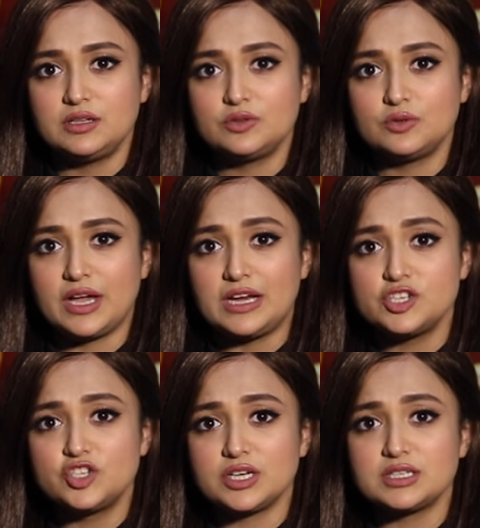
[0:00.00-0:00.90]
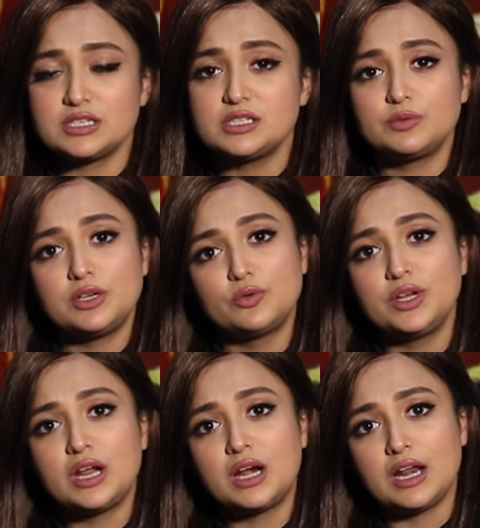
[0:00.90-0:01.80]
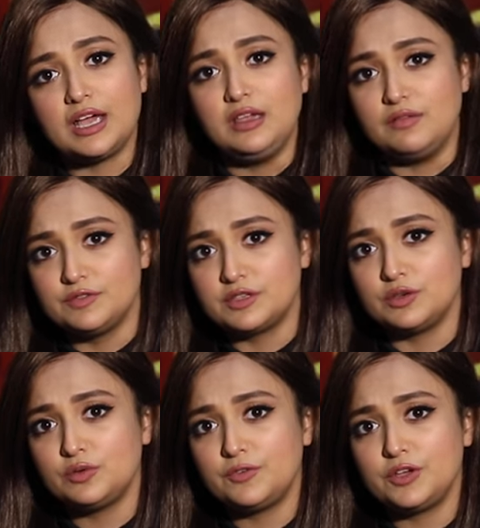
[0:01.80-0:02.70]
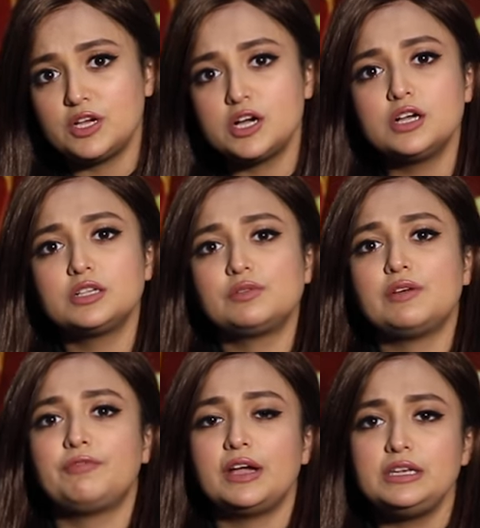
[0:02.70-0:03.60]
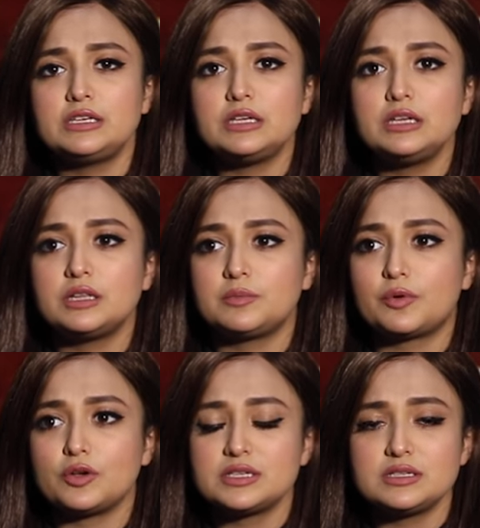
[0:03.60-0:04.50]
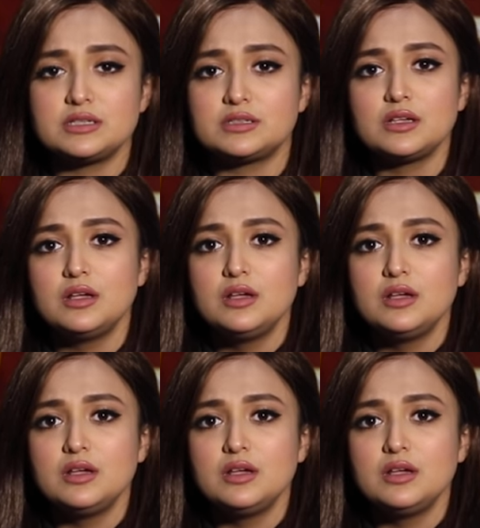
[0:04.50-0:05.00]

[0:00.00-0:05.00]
To get justice, we ruin our lives, you know, for years we are fighting. That process is